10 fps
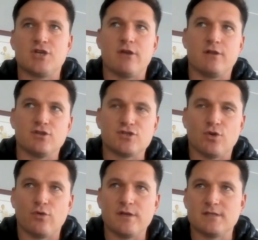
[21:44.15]
share in the
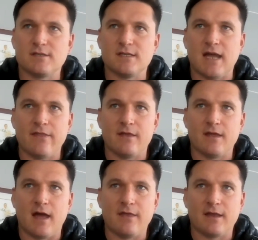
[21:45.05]
stories that the
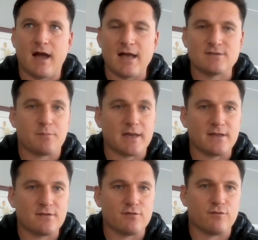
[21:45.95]
other guys are
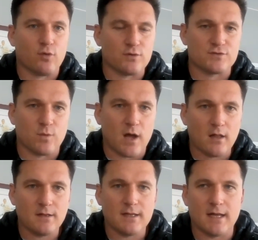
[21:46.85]
bringing to the fore as
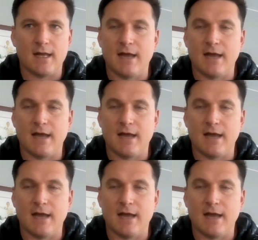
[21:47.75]
well,